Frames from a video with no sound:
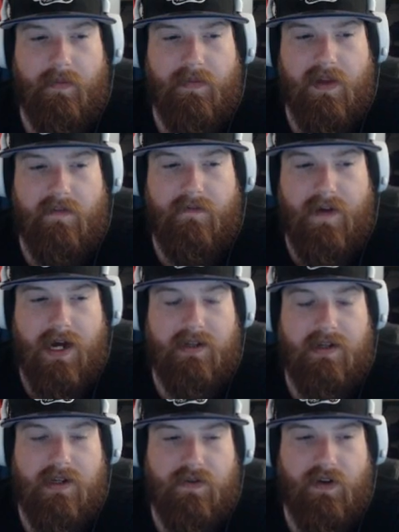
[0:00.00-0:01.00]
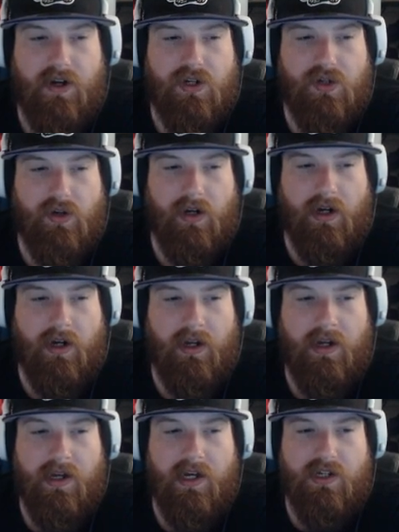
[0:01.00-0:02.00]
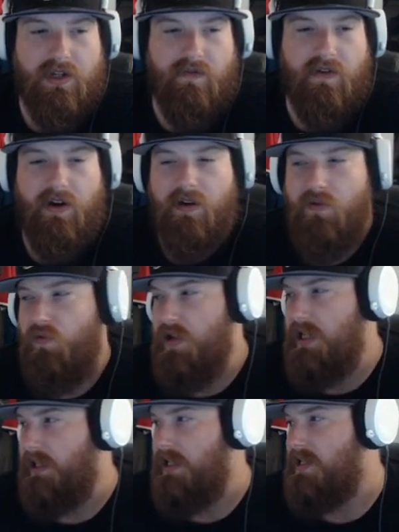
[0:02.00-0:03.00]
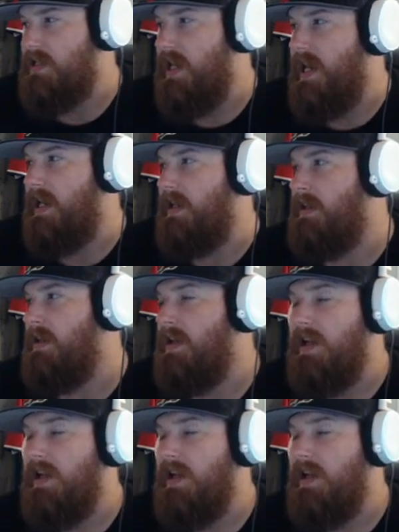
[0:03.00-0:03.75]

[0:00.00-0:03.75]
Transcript: the effect is very strong. It's just very weakly statted,